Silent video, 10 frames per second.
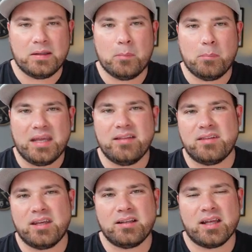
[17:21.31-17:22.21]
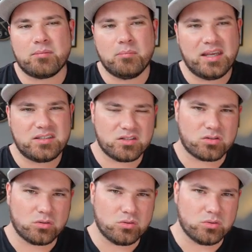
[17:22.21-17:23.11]
The main thing that makes it
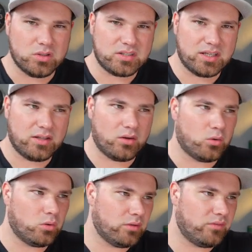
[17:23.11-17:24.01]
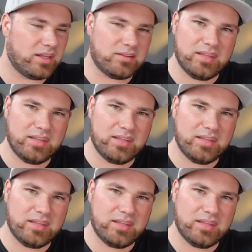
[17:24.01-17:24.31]
so cool is that all of that